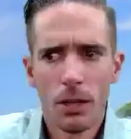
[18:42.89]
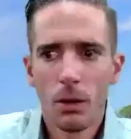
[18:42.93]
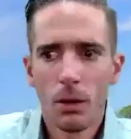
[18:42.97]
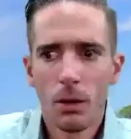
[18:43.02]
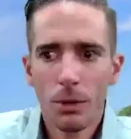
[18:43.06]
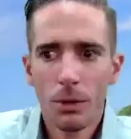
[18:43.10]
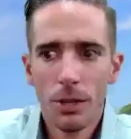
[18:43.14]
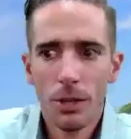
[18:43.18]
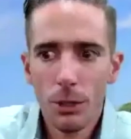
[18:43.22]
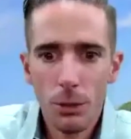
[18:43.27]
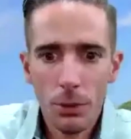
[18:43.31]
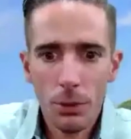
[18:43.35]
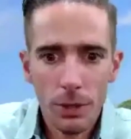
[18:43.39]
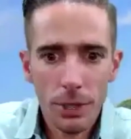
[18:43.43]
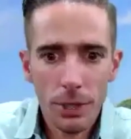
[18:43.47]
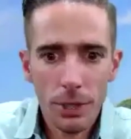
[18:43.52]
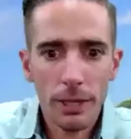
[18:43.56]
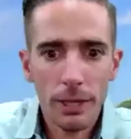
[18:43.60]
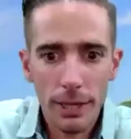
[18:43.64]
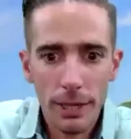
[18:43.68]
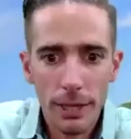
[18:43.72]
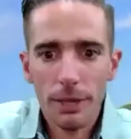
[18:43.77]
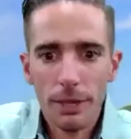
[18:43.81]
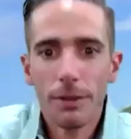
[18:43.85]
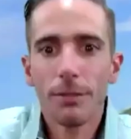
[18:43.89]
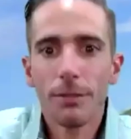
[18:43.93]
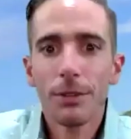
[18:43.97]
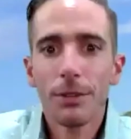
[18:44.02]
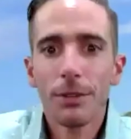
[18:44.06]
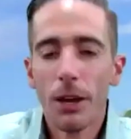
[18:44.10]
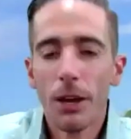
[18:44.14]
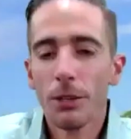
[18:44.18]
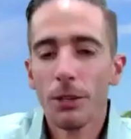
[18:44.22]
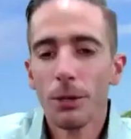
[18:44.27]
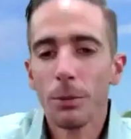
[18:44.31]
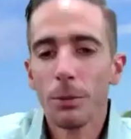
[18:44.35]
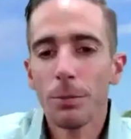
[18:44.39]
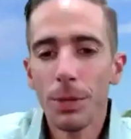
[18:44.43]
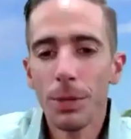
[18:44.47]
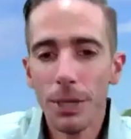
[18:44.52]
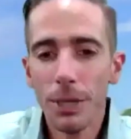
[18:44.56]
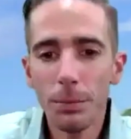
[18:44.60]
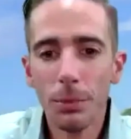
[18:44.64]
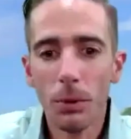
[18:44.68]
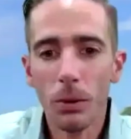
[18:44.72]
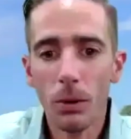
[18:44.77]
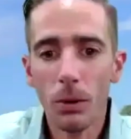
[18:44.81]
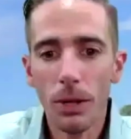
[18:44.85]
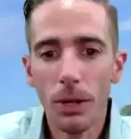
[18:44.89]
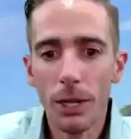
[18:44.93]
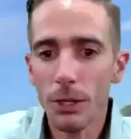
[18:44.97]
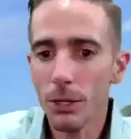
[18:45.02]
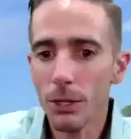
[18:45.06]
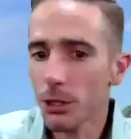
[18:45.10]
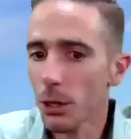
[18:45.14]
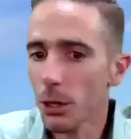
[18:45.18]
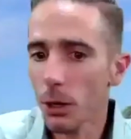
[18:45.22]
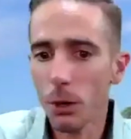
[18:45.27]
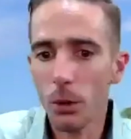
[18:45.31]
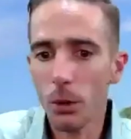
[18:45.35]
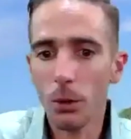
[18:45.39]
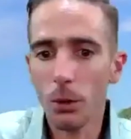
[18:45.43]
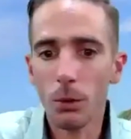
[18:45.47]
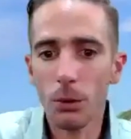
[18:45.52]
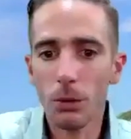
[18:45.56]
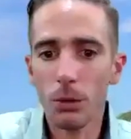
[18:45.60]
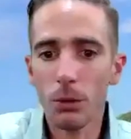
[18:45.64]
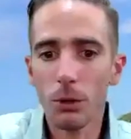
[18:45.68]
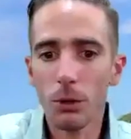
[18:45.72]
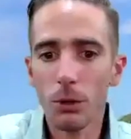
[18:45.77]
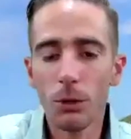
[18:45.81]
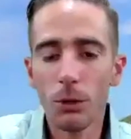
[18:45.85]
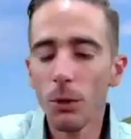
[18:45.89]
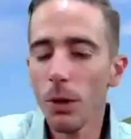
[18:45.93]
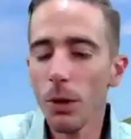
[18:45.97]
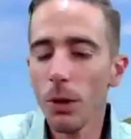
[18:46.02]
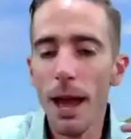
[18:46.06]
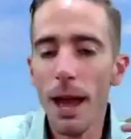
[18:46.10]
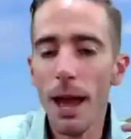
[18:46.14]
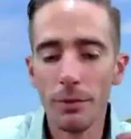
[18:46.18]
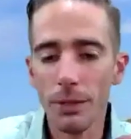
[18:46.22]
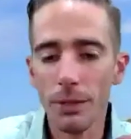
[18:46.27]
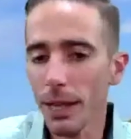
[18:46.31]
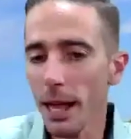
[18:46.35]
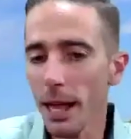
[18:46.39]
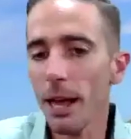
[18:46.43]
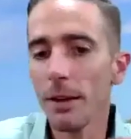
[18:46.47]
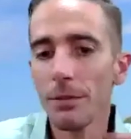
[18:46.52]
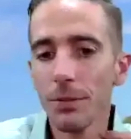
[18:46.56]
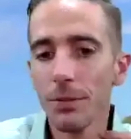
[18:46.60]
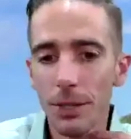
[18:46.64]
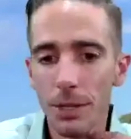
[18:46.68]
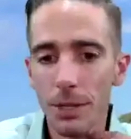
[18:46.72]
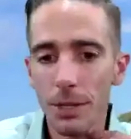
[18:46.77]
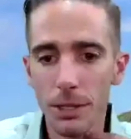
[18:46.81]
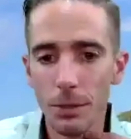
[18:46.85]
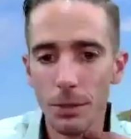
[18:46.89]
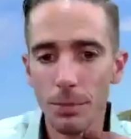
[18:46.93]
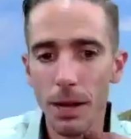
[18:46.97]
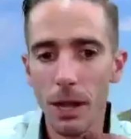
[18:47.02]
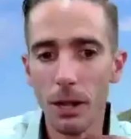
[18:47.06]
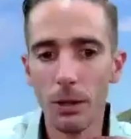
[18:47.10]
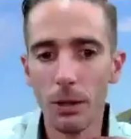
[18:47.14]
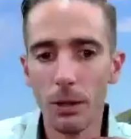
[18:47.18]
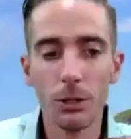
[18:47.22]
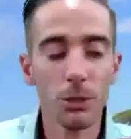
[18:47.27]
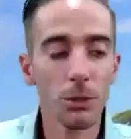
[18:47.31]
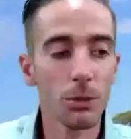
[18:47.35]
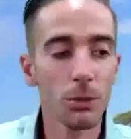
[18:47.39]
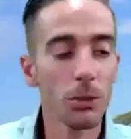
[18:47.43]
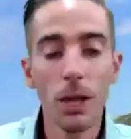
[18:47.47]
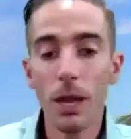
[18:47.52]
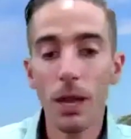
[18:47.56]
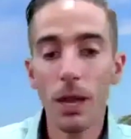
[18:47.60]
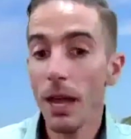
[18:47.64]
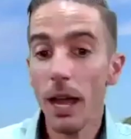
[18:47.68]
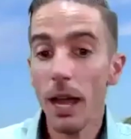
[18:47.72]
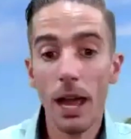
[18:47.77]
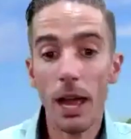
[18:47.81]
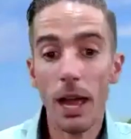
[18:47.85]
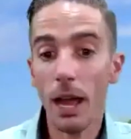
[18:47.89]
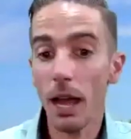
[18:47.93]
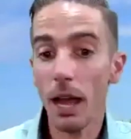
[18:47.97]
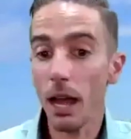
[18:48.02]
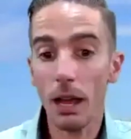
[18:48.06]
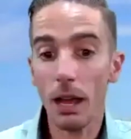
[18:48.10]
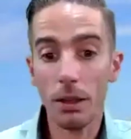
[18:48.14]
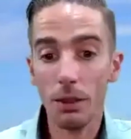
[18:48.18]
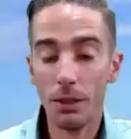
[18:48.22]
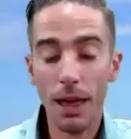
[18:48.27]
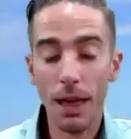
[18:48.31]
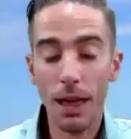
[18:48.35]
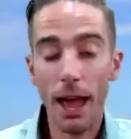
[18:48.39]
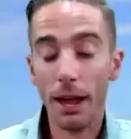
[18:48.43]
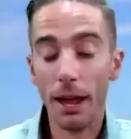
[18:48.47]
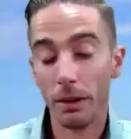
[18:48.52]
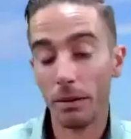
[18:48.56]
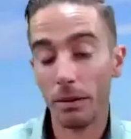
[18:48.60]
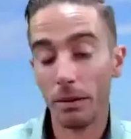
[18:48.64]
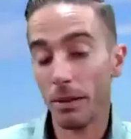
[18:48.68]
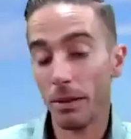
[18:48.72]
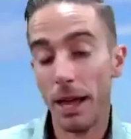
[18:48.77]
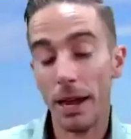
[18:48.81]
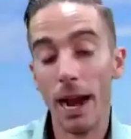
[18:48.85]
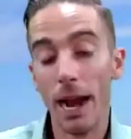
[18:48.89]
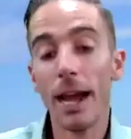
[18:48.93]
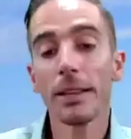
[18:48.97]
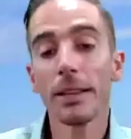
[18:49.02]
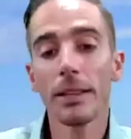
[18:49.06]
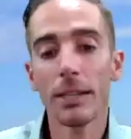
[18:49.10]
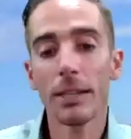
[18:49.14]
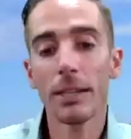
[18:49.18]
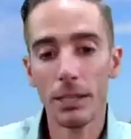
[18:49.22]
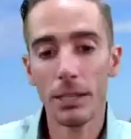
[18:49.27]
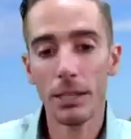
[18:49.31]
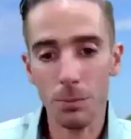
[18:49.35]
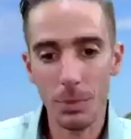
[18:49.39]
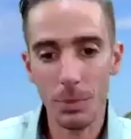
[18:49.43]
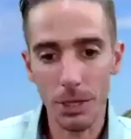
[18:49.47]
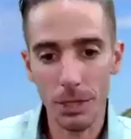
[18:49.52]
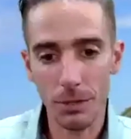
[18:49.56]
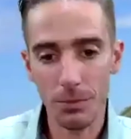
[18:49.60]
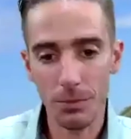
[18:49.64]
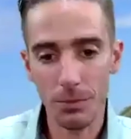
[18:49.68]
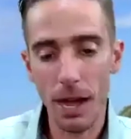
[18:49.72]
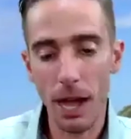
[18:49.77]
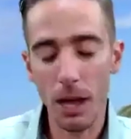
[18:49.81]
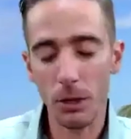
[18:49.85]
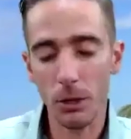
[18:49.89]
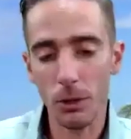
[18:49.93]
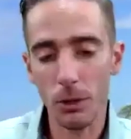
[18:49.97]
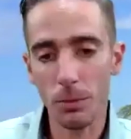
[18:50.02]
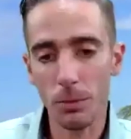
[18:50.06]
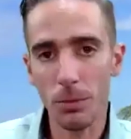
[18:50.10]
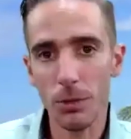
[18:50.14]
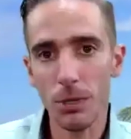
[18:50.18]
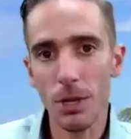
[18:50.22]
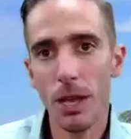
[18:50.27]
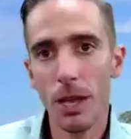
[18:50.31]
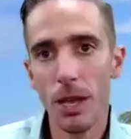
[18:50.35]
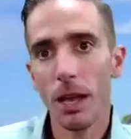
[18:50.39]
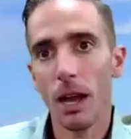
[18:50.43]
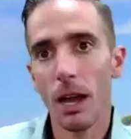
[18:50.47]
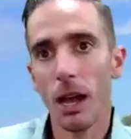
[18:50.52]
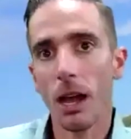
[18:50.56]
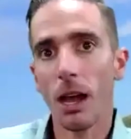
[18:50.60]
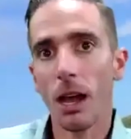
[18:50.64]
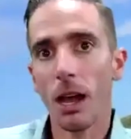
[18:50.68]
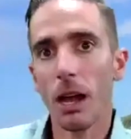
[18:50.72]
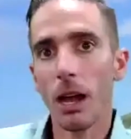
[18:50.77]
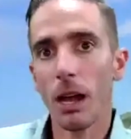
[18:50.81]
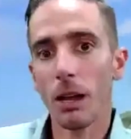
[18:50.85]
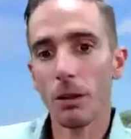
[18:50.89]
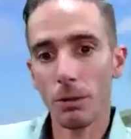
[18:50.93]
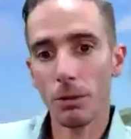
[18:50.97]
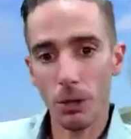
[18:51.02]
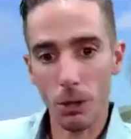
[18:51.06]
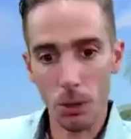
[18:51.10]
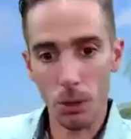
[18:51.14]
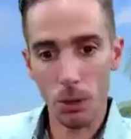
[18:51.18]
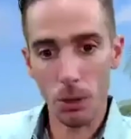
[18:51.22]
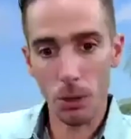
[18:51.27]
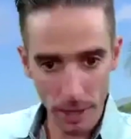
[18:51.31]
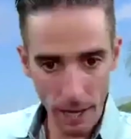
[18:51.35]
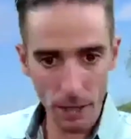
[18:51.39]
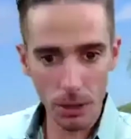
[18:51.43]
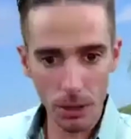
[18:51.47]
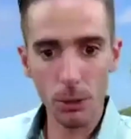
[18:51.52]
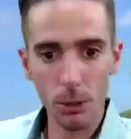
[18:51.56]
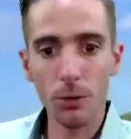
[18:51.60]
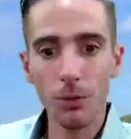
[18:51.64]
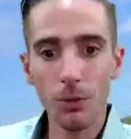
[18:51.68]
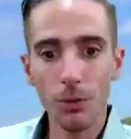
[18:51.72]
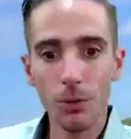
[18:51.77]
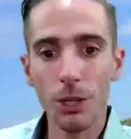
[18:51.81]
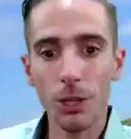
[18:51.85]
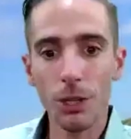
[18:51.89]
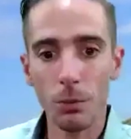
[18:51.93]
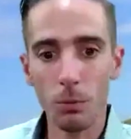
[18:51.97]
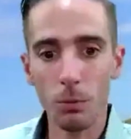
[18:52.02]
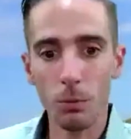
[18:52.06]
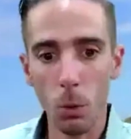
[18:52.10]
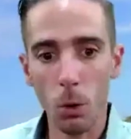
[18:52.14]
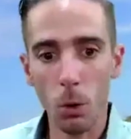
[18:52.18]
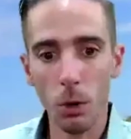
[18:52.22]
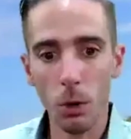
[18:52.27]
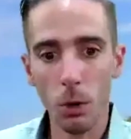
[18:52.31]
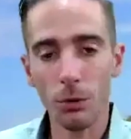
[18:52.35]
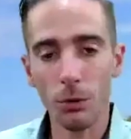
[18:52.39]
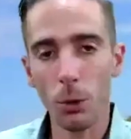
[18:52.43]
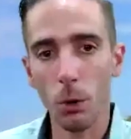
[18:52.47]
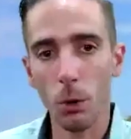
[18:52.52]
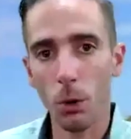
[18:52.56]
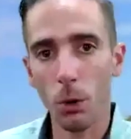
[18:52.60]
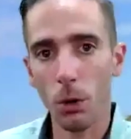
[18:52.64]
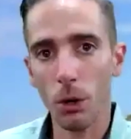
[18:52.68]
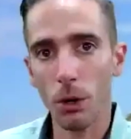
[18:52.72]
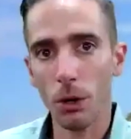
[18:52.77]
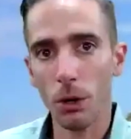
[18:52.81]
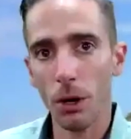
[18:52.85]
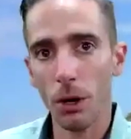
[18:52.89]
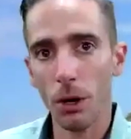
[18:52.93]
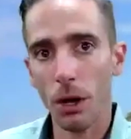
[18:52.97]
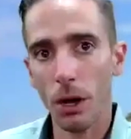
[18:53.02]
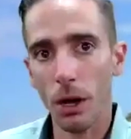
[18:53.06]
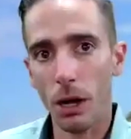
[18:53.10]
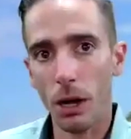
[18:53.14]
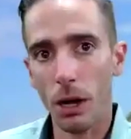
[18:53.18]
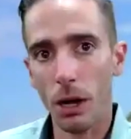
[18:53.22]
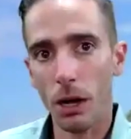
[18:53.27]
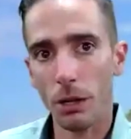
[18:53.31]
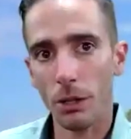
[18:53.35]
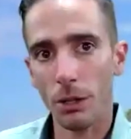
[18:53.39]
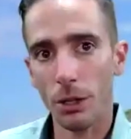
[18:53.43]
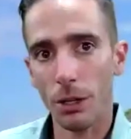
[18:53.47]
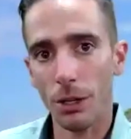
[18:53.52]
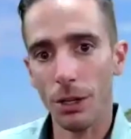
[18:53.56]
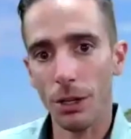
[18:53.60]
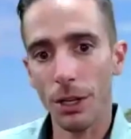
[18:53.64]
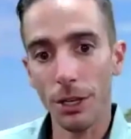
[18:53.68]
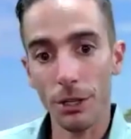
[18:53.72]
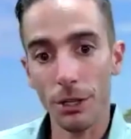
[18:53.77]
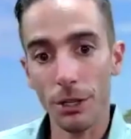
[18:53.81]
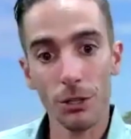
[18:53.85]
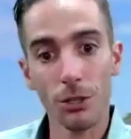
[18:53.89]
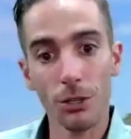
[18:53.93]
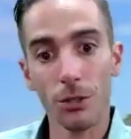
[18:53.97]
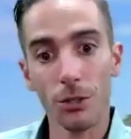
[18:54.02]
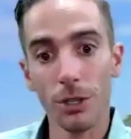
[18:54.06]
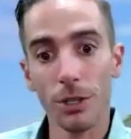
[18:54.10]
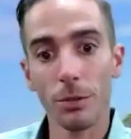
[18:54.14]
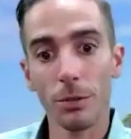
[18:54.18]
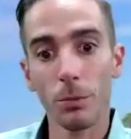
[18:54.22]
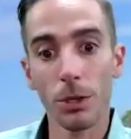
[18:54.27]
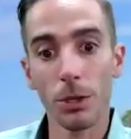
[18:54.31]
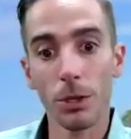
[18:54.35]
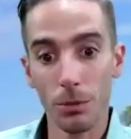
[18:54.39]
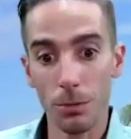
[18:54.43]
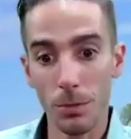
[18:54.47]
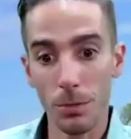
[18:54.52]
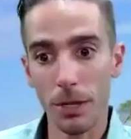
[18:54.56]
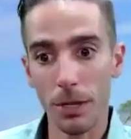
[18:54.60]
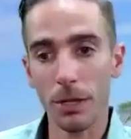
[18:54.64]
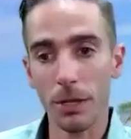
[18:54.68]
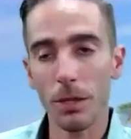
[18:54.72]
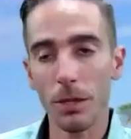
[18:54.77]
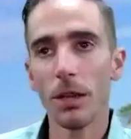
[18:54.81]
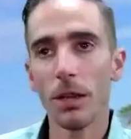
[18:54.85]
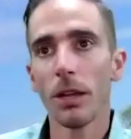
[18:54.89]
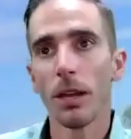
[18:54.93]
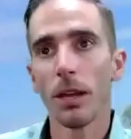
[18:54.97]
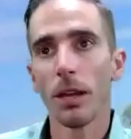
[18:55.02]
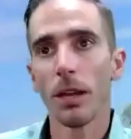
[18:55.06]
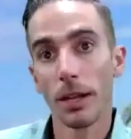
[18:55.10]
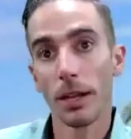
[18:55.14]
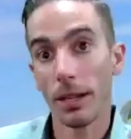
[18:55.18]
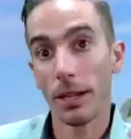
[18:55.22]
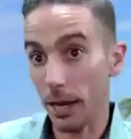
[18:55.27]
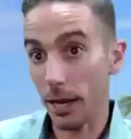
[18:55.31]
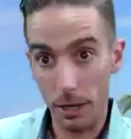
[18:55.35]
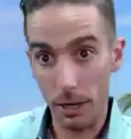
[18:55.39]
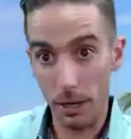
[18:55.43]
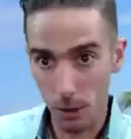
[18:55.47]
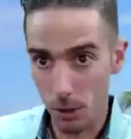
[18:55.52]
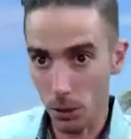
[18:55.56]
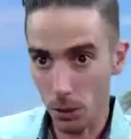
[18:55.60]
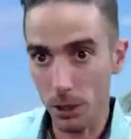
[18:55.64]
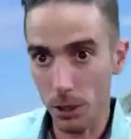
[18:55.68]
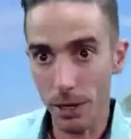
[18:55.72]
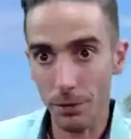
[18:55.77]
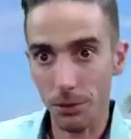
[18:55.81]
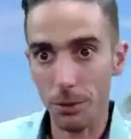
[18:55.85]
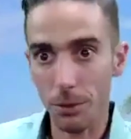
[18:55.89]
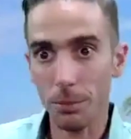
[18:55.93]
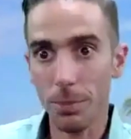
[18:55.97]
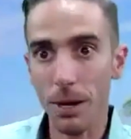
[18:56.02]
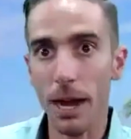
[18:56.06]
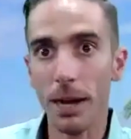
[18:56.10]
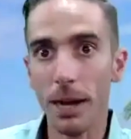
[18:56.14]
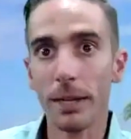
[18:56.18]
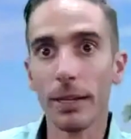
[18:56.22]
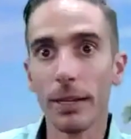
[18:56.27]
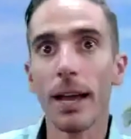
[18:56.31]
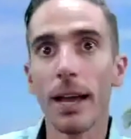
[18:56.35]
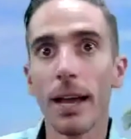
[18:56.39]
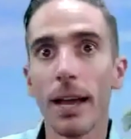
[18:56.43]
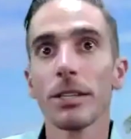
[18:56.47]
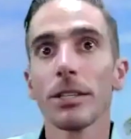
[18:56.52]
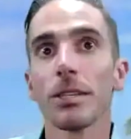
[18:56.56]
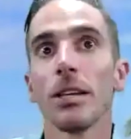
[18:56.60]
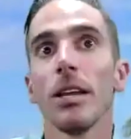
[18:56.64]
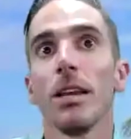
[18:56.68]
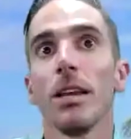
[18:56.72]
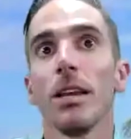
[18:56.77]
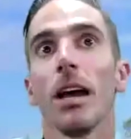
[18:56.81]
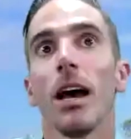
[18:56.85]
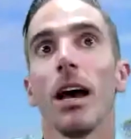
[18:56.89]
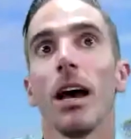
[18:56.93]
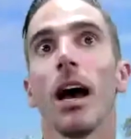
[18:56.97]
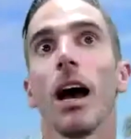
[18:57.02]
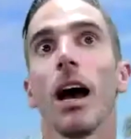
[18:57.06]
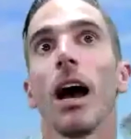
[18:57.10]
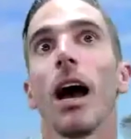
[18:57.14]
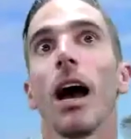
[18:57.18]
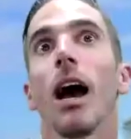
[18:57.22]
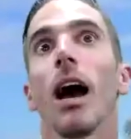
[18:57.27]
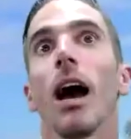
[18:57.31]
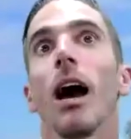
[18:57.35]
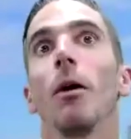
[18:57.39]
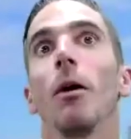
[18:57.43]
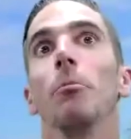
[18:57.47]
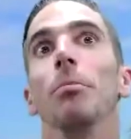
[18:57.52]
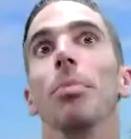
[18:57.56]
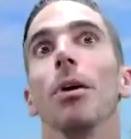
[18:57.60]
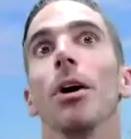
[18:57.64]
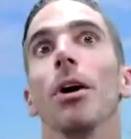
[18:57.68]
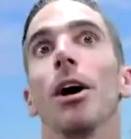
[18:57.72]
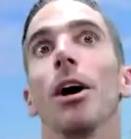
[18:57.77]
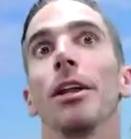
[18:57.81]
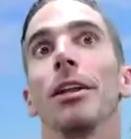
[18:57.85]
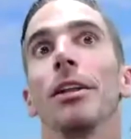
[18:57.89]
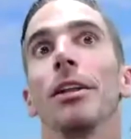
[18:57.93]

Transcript: Well, then you can give to other people. And so you have a confidence about you that I think speaks volumes. Again, you've shared more of your history with me, and again, different podcasts. But